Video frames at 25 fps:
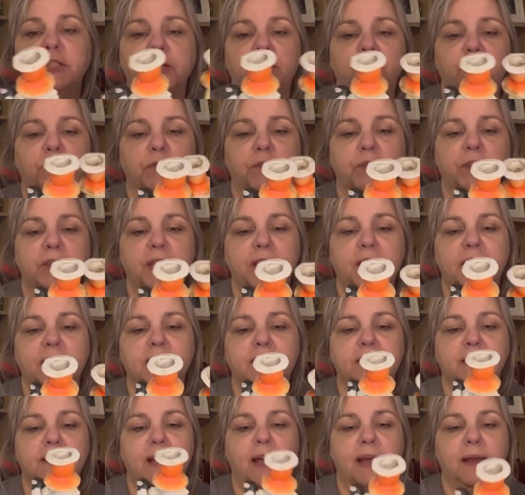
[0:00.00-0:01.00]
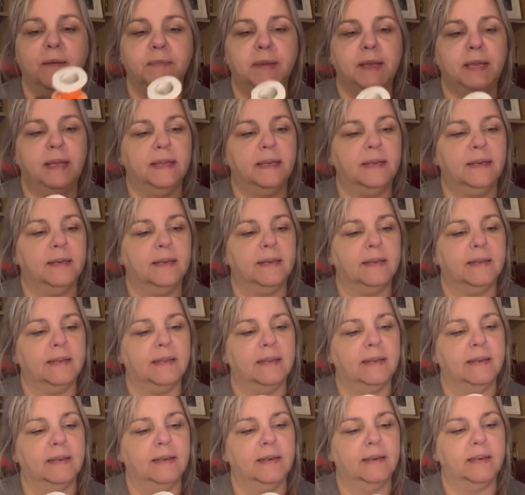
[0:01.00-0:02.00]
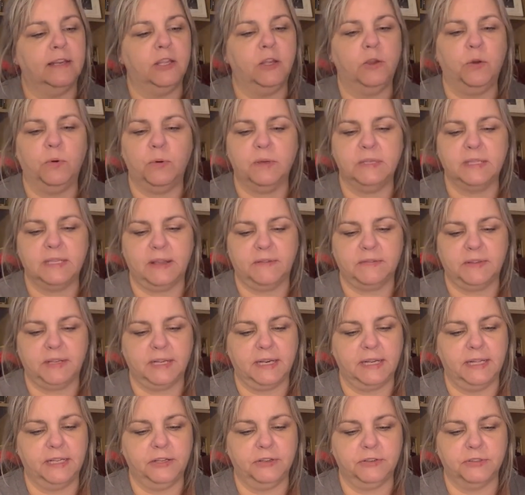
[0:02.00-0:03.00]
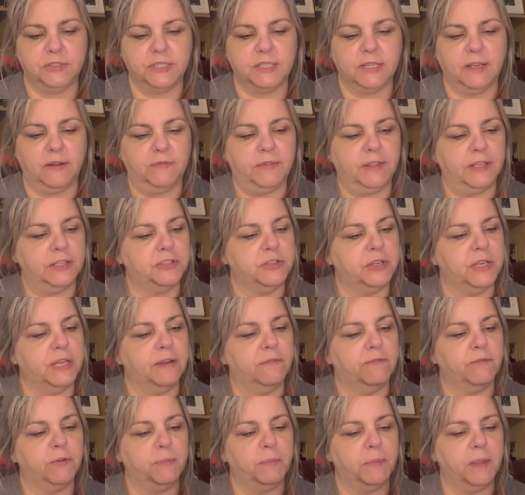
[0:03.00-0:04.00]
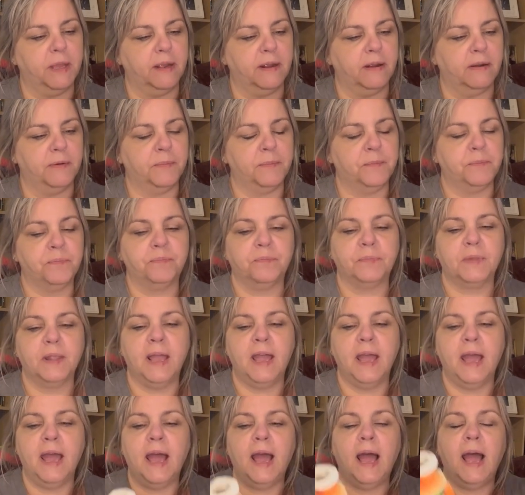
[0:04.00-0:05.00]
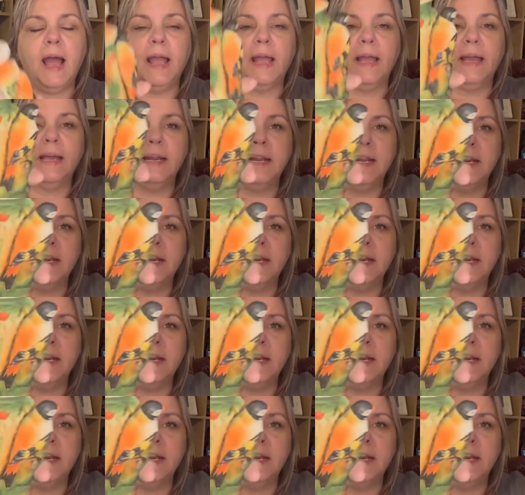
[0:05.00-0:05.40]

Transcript: to for these, I mean, you always have to clean your stuff that you get from there. And